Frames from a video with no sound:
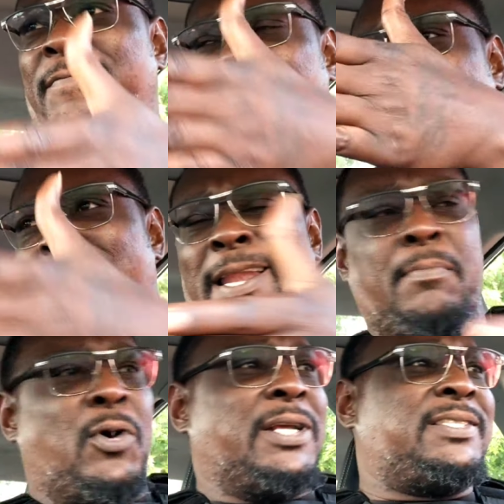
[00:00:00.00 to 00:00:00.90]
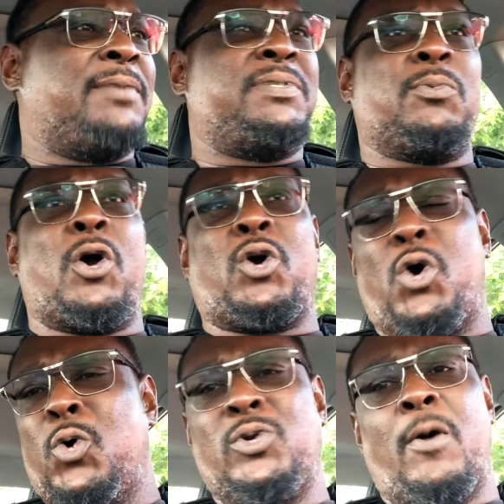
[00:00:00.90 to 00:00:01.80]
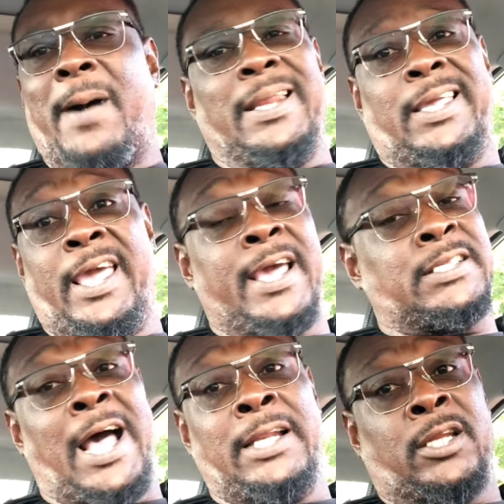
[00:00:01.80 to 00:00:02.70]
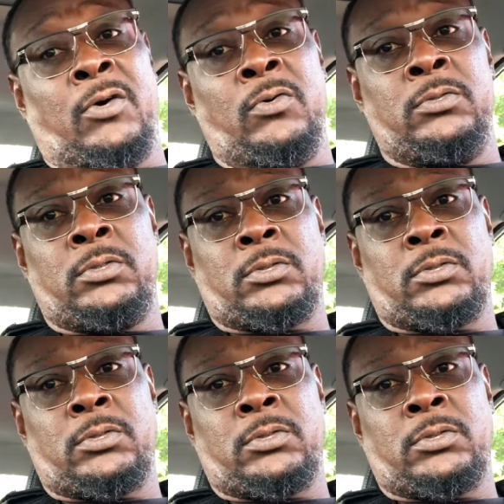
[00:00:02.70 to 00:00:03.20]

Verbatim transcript: if you dig Gully more than Sub Zero, cool. Nobody cares. I don't.